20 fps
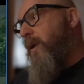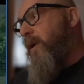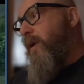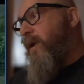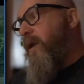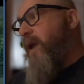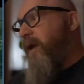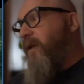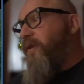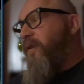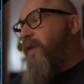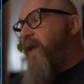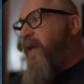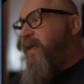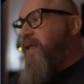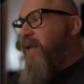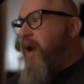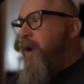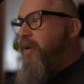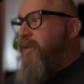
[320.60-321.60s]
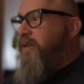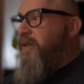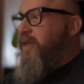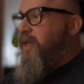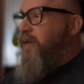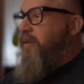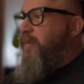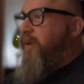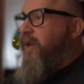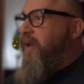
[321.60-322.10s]
Yeah, so that's how it's gonna
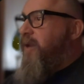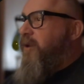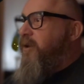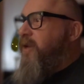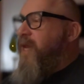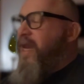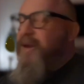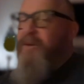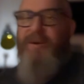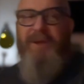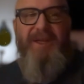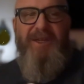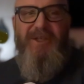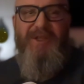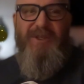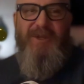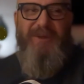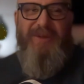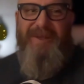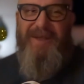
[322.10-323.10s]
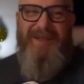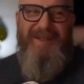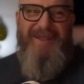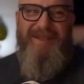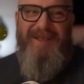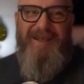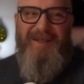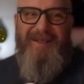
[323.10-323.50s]
be. You can't really shoot these things